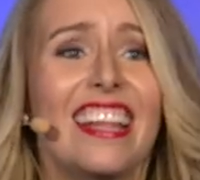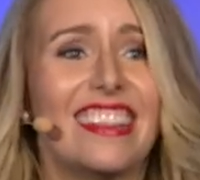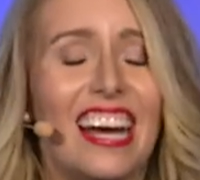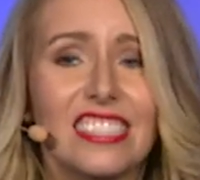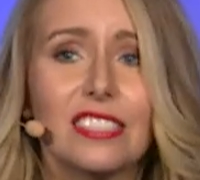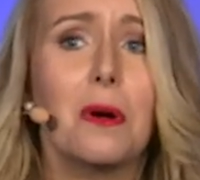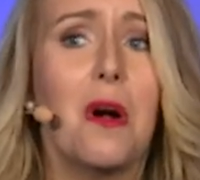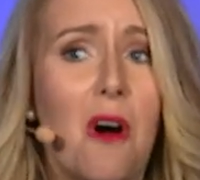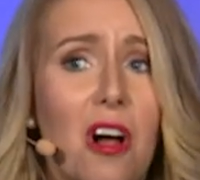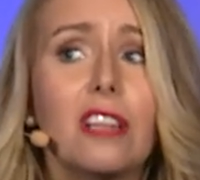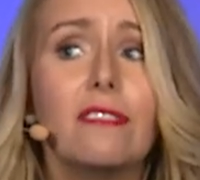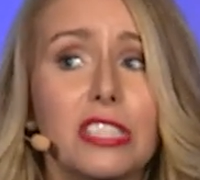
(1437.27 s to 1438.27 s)
that's what
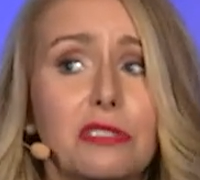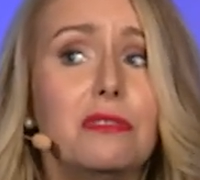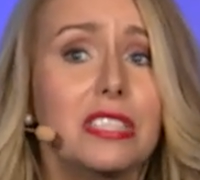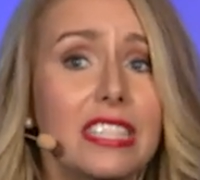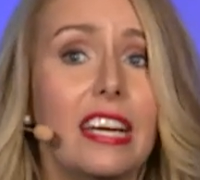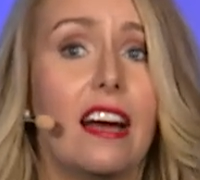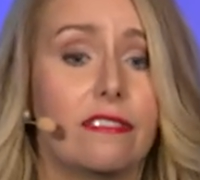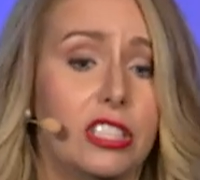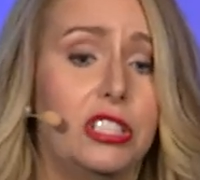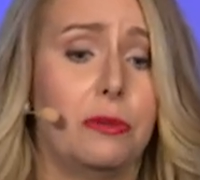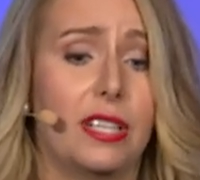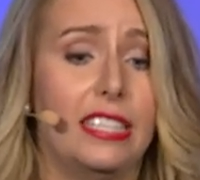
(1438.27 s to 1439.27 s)
all of us really have to
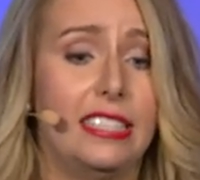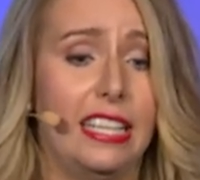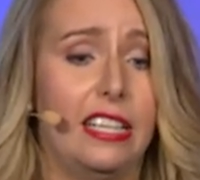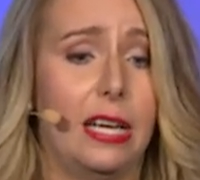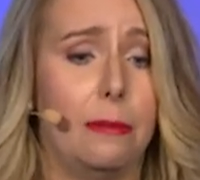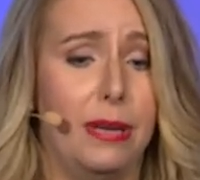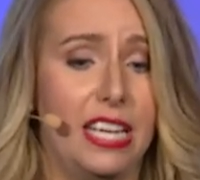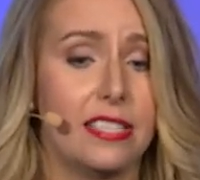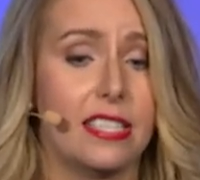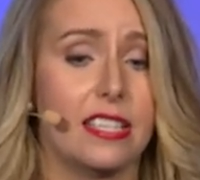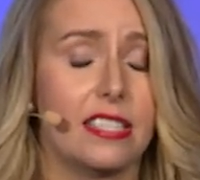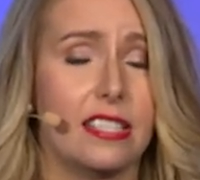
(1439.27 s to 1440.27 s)
do on a day-to-day
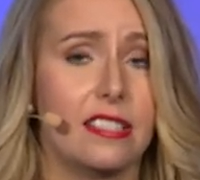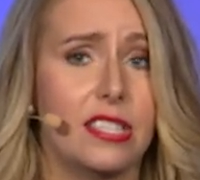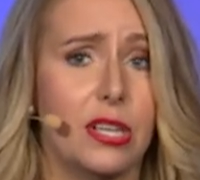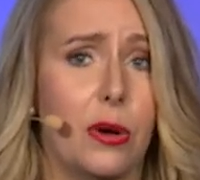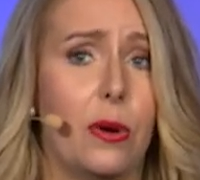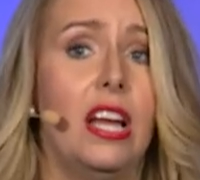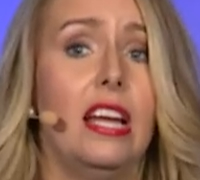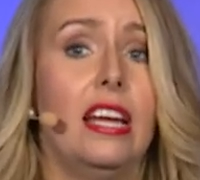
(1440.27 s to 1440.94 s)
basis. And so